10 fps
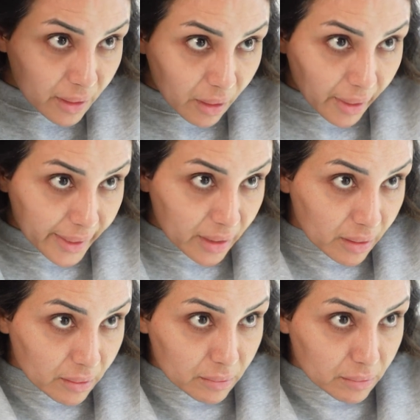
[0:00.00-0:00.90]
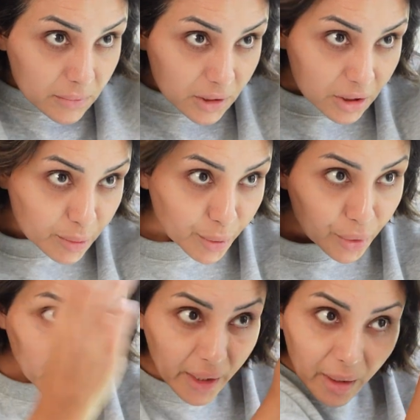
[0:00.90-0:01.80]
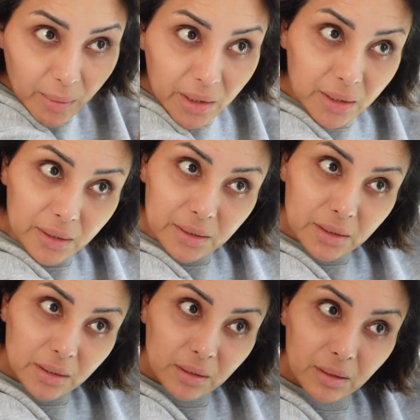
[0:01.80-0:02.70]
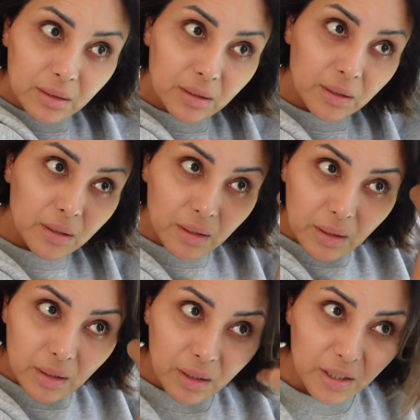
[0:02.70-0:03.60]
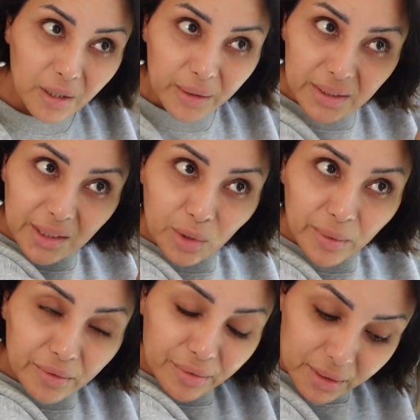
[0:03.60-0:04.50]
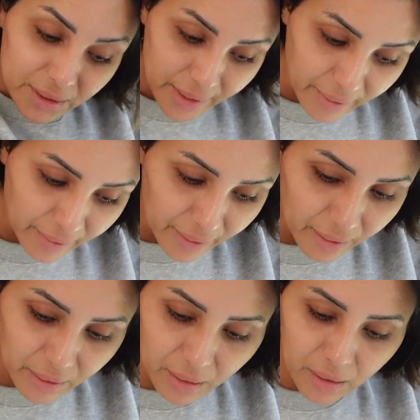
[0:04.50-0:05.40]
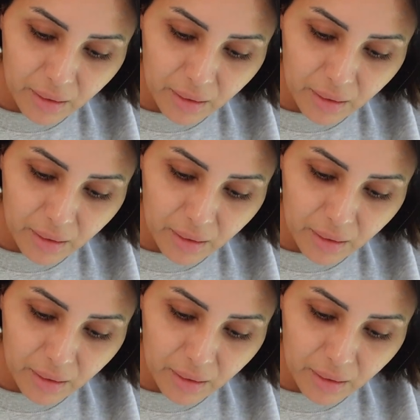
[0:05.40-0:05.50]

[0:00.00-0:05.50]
like to smooth it, because I don't know, it's a little bit frizzy, I think.